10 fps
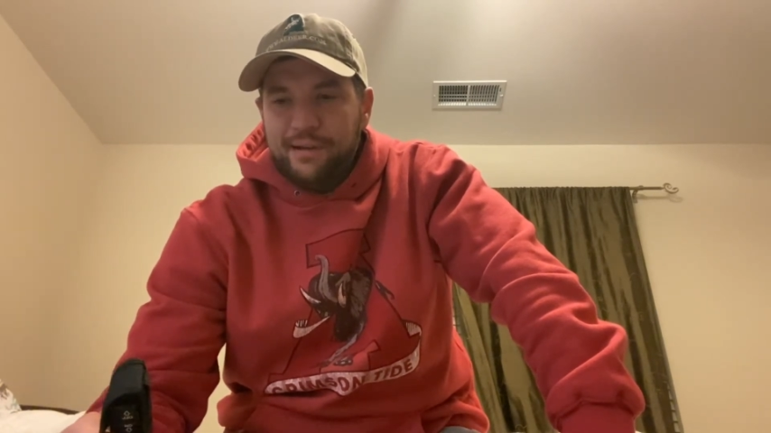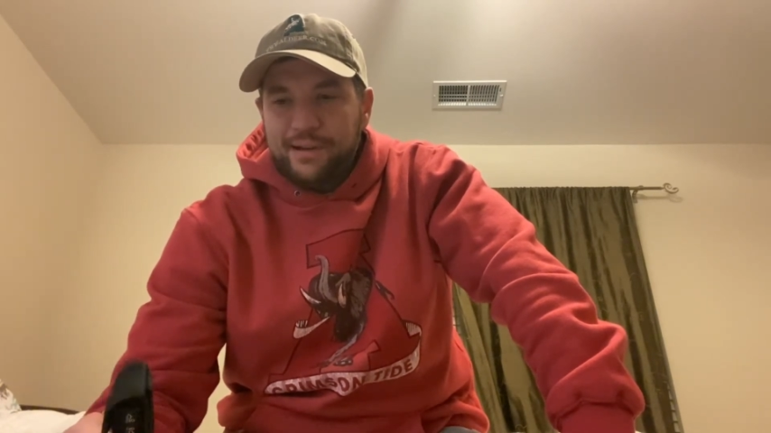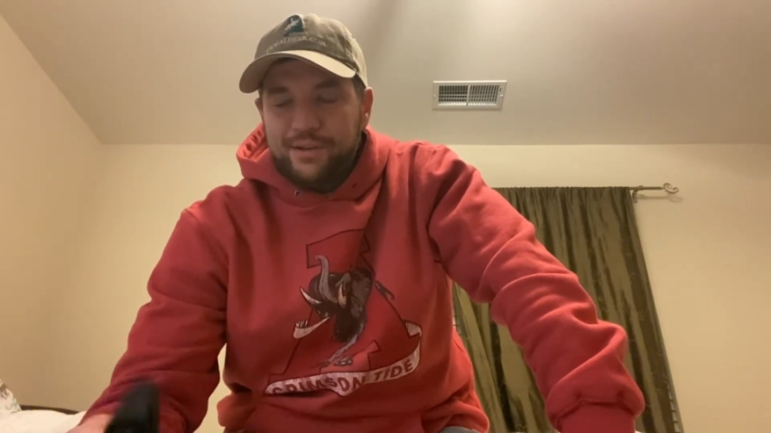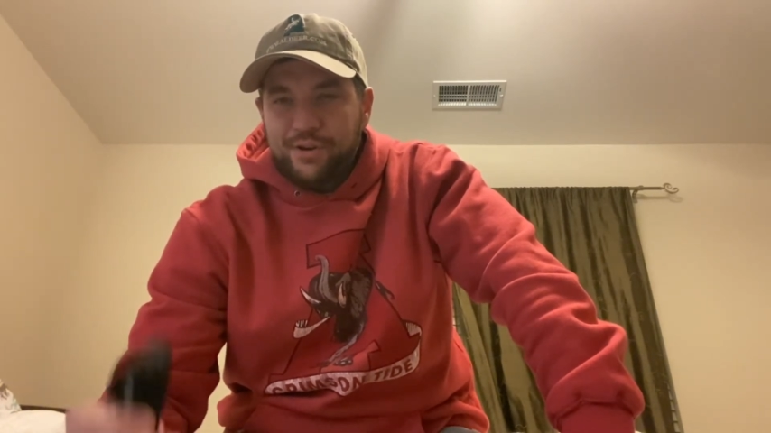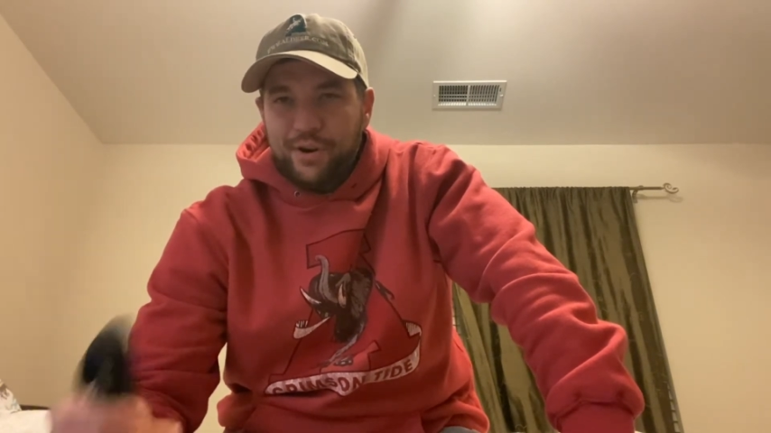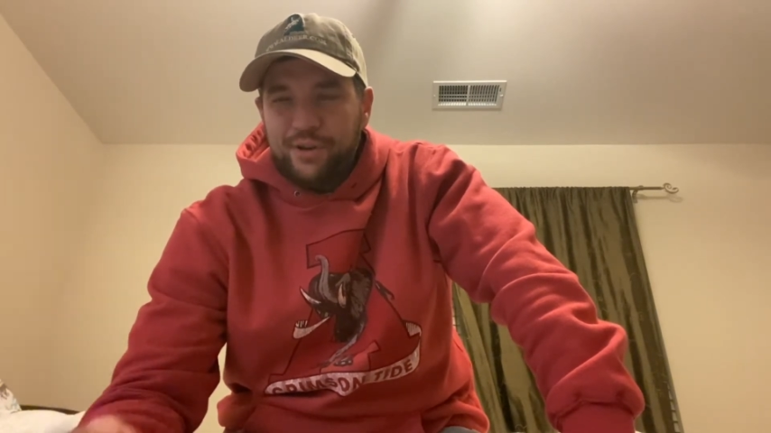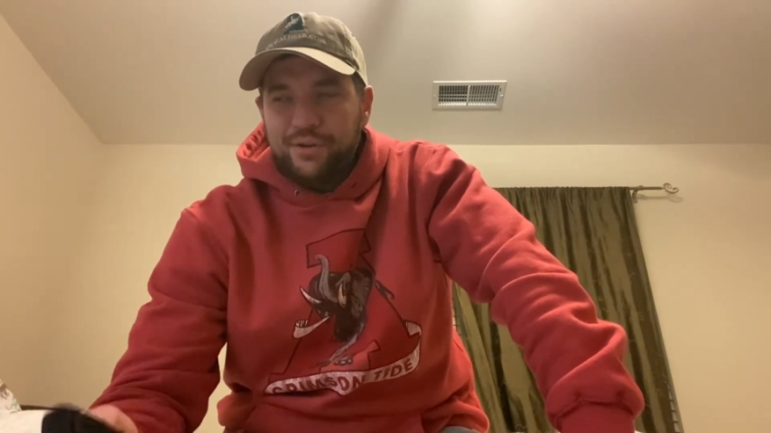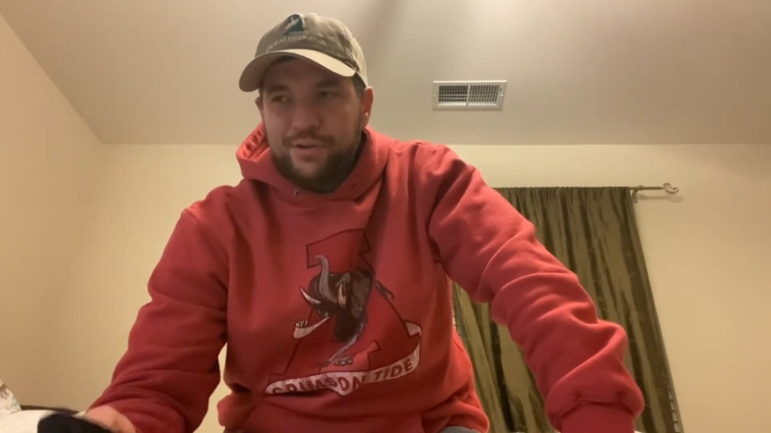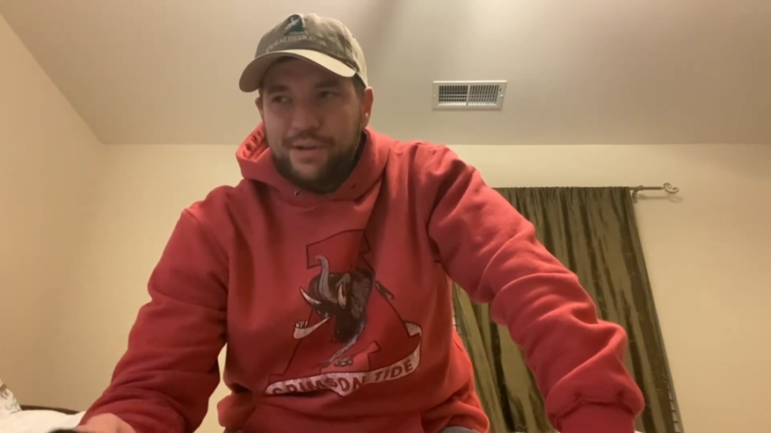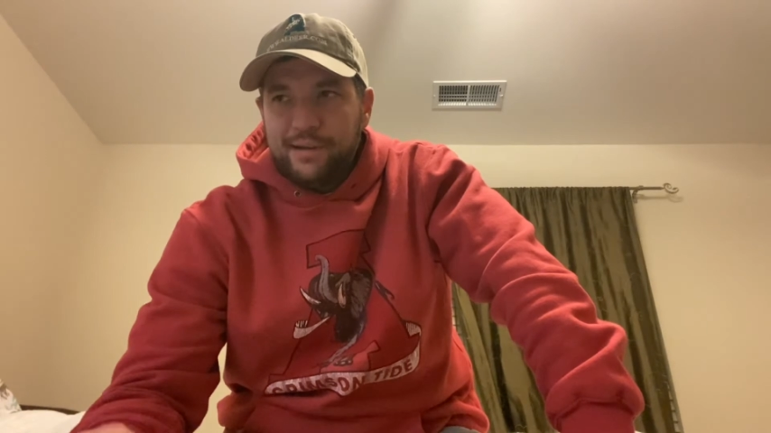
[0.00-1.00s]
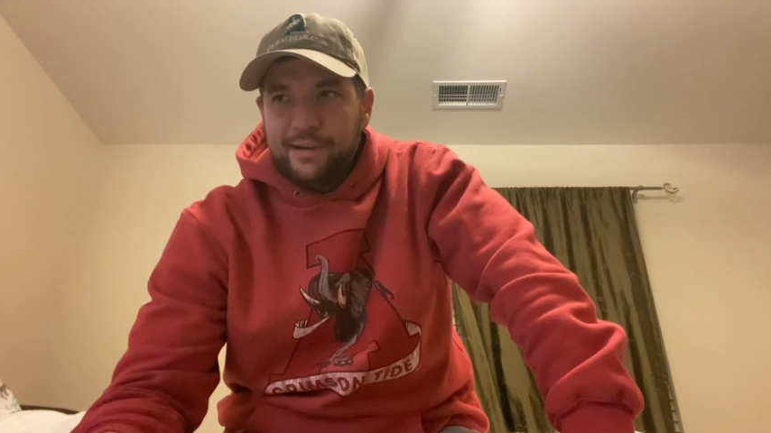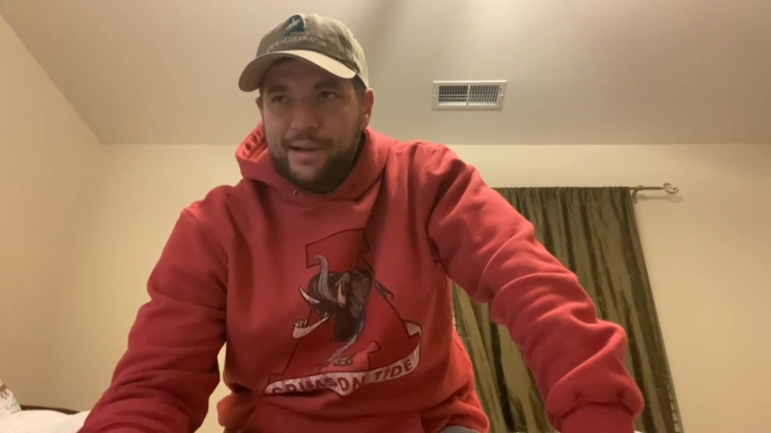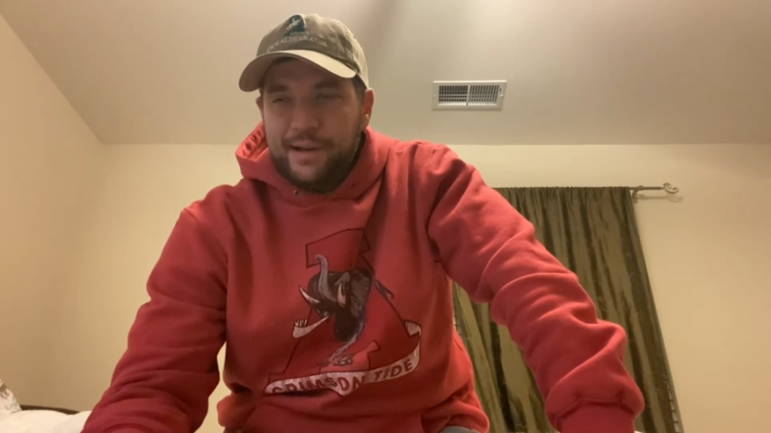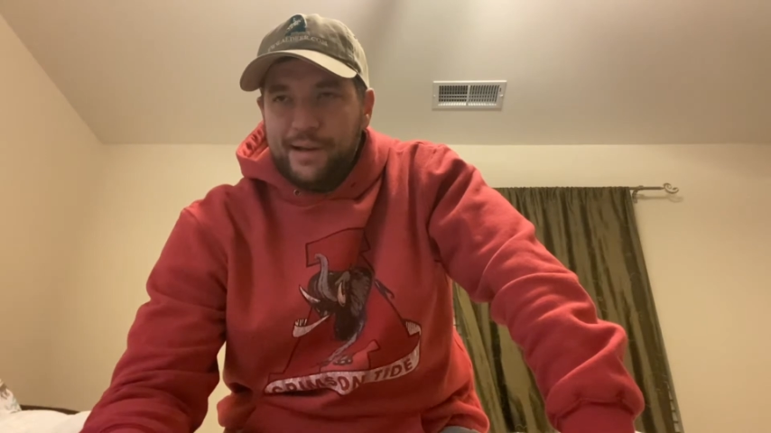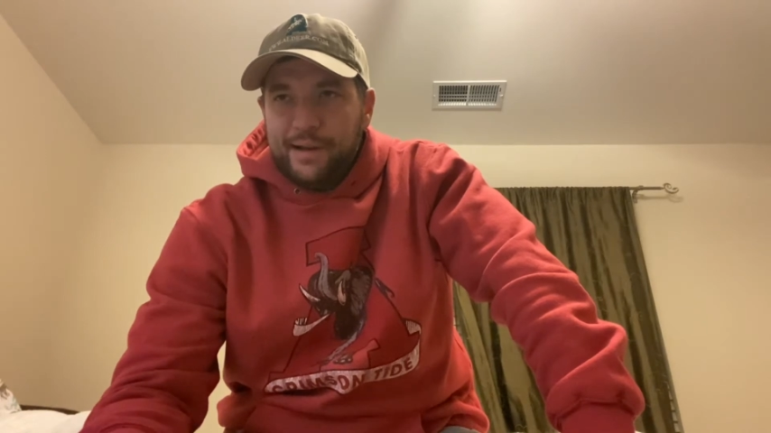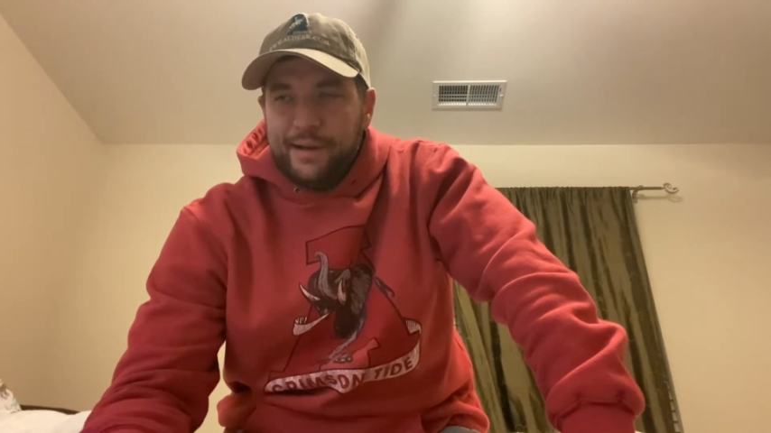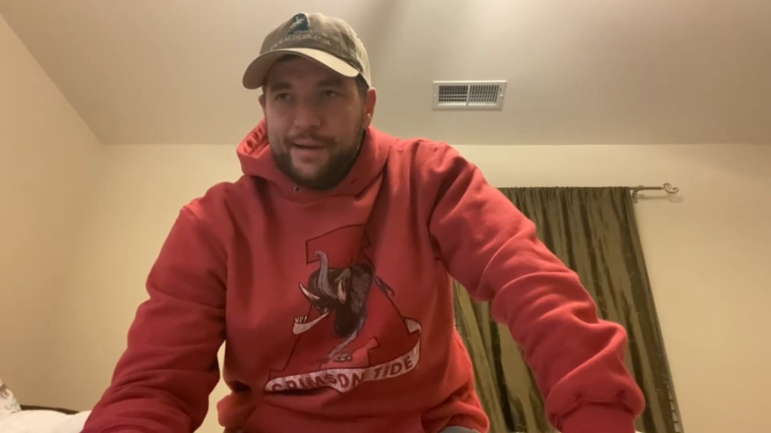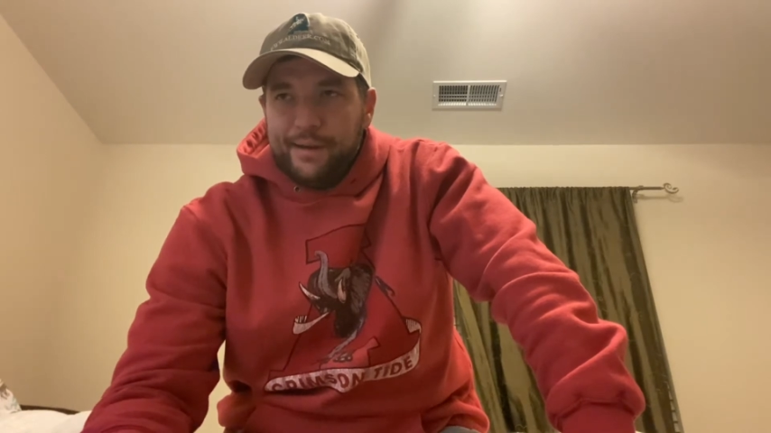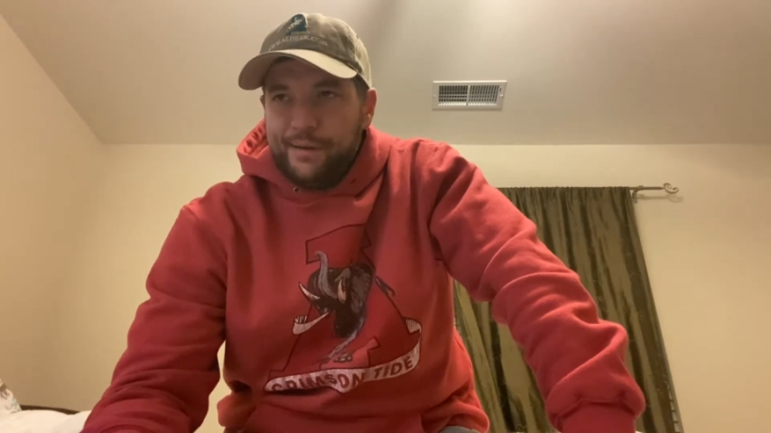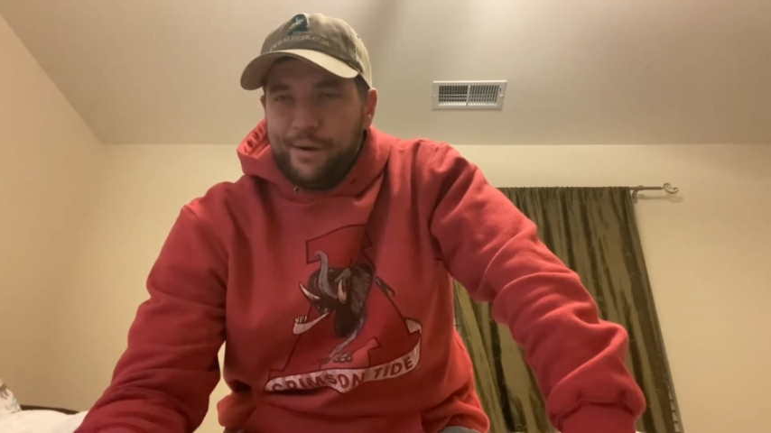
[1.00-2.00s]
Started using it,
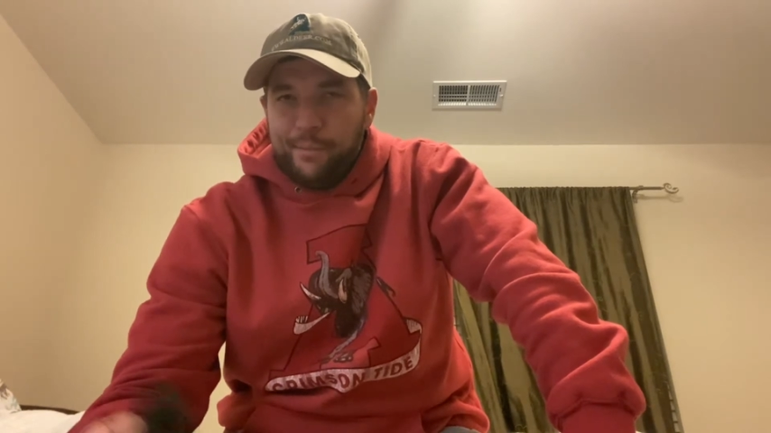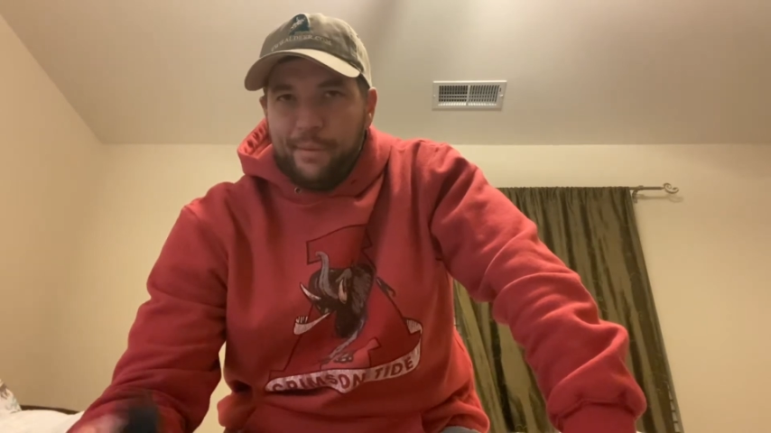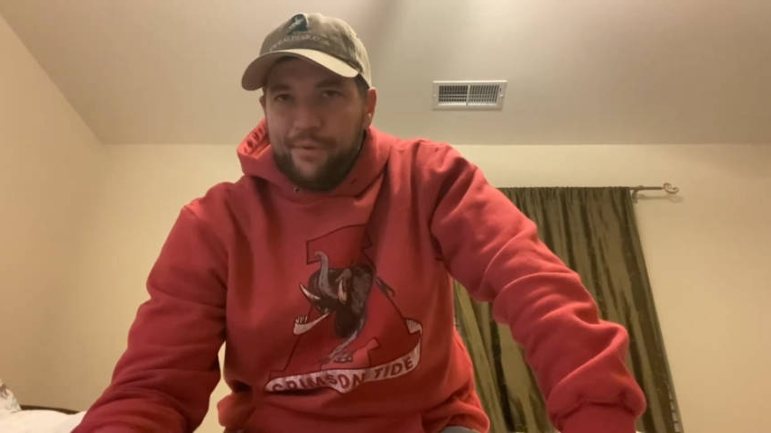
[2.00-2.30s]
maybe